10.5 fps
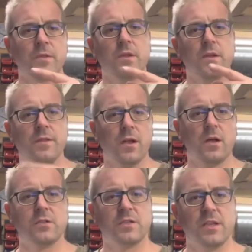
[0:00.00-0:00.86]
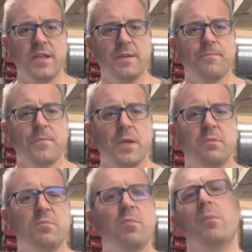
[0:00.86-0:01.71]
in the last scene, it
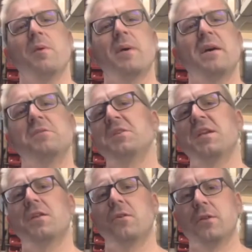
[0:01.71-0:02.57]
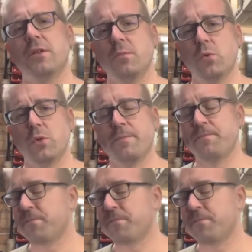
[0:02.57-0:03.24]
was probably about 10 o'clock in the morning.